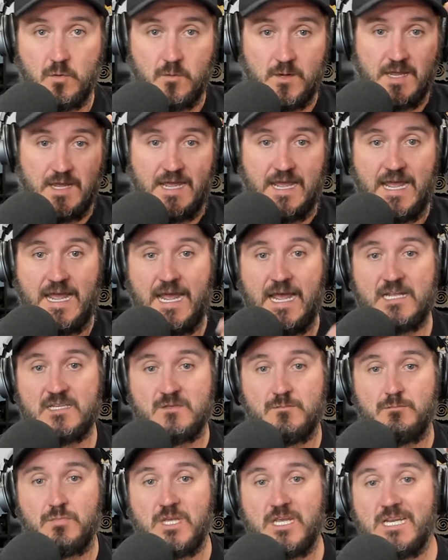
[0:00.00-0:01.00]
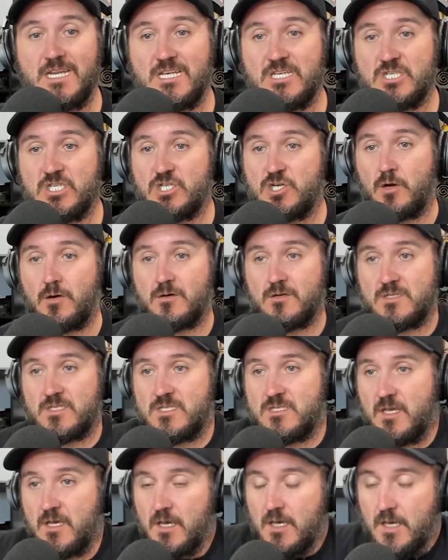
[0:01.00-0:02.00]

We got hats, beanies, shirts.